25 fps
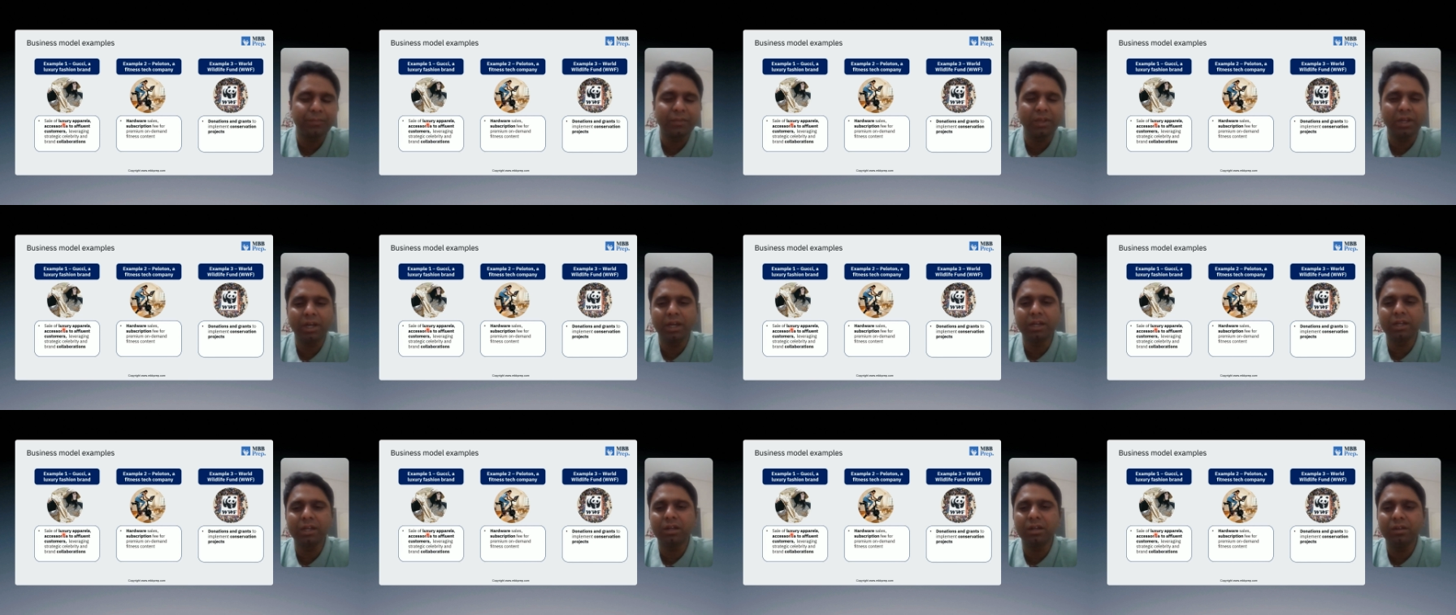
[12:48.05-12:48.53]

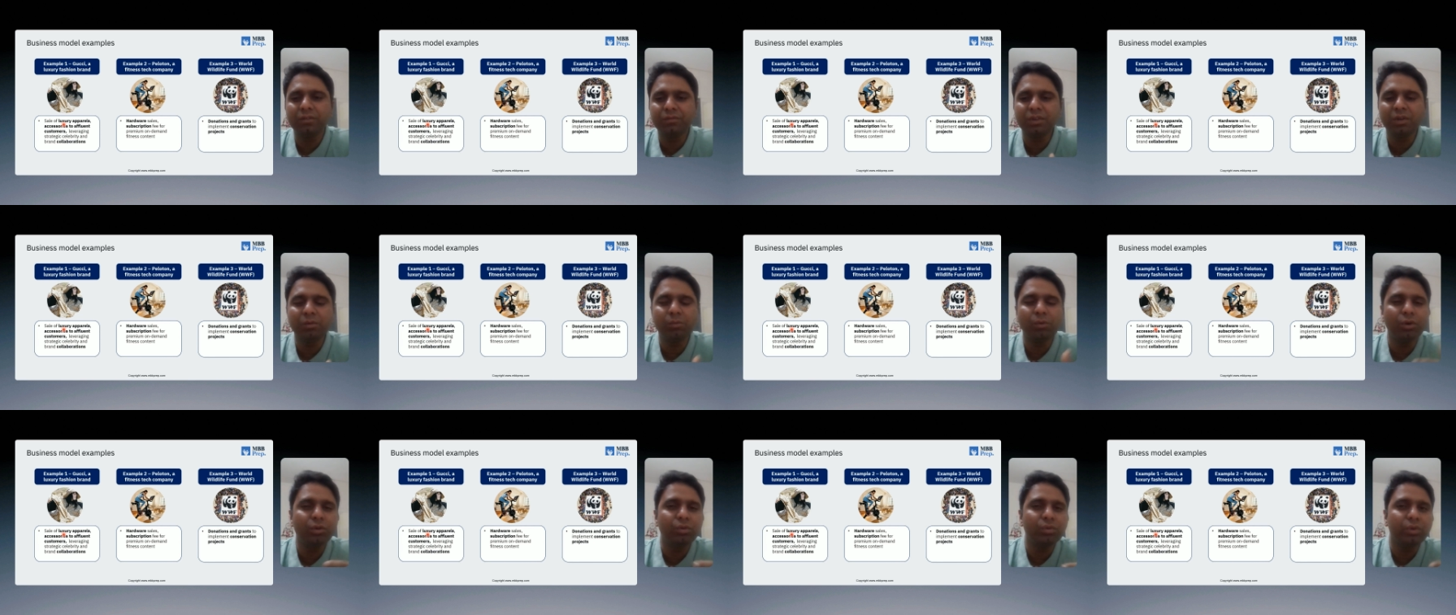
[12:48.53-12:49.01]
right? And if they
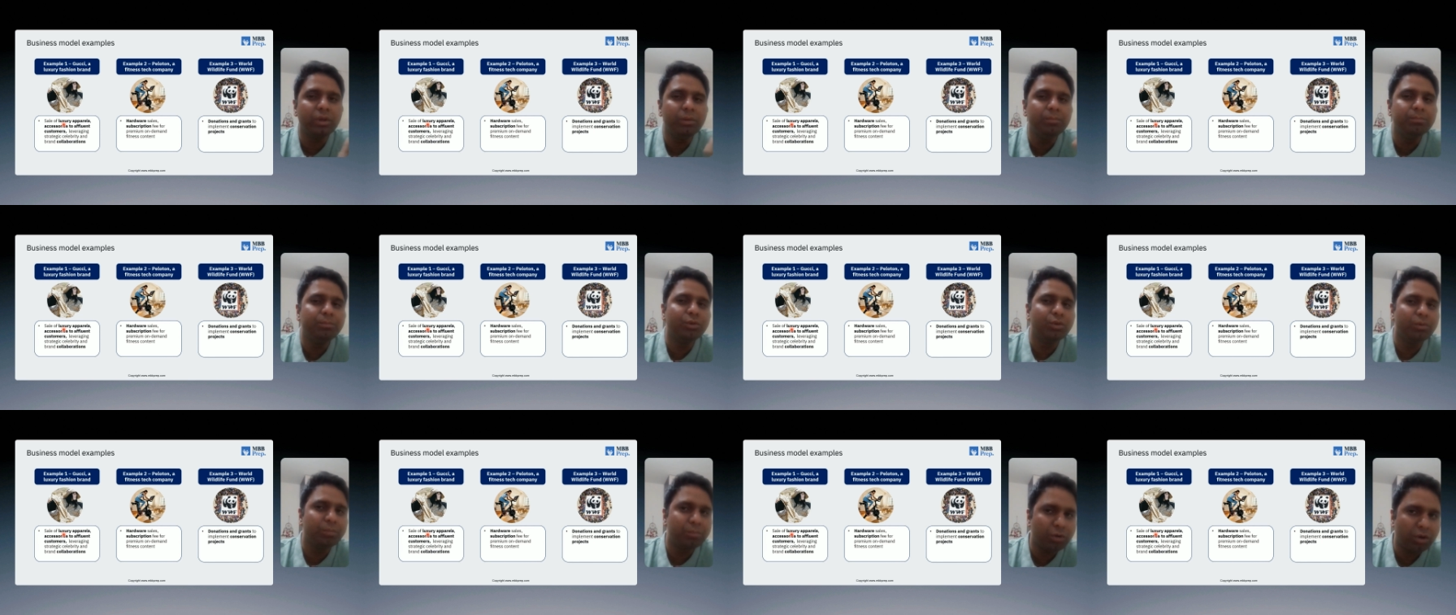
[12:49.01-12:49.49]
want to
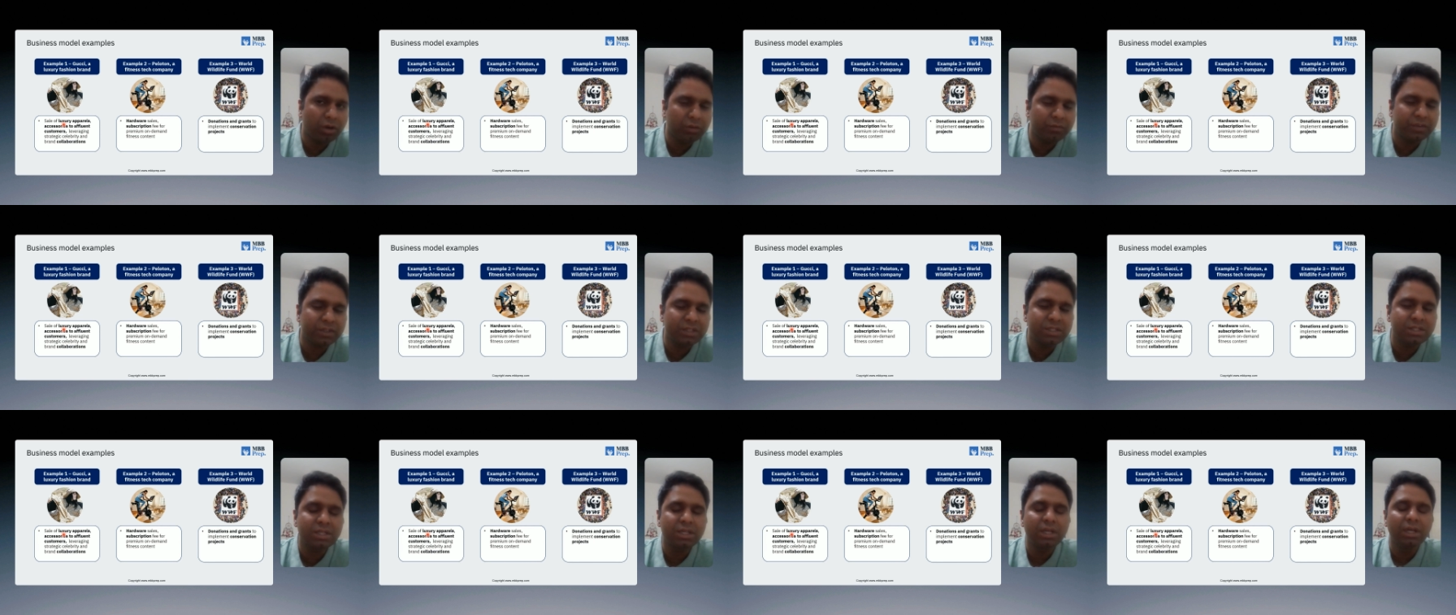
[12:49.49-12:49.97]
improve
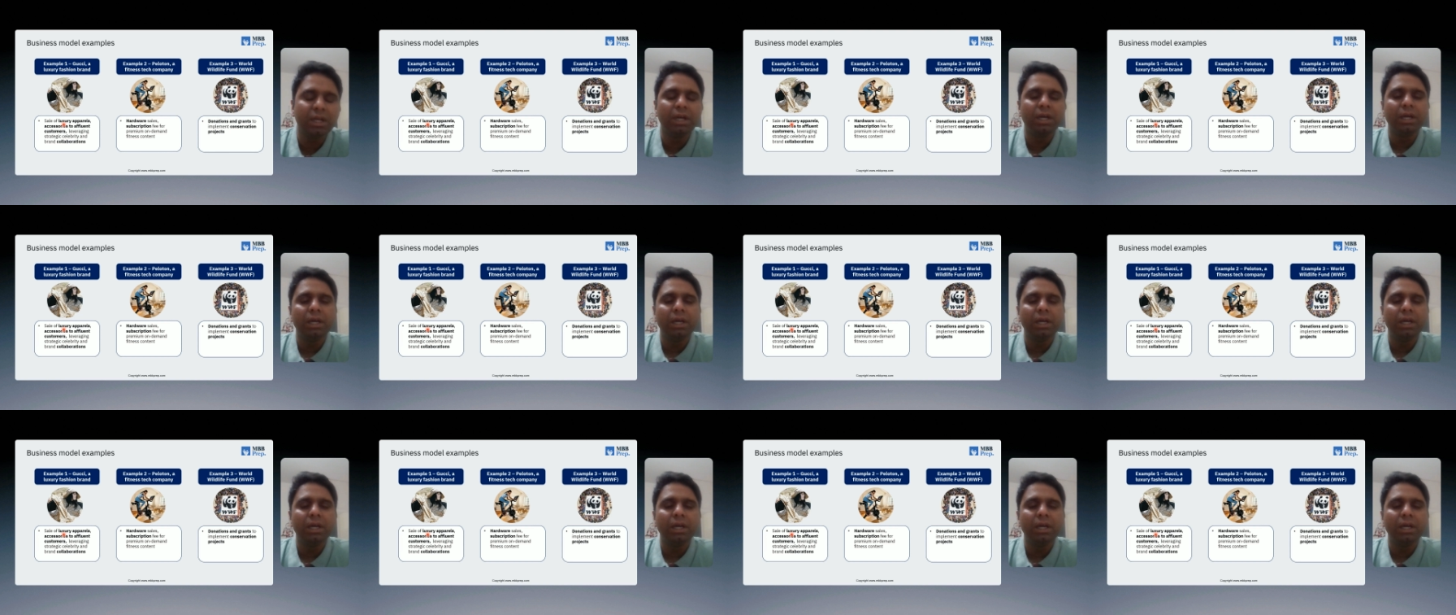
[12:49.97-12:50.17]
profits,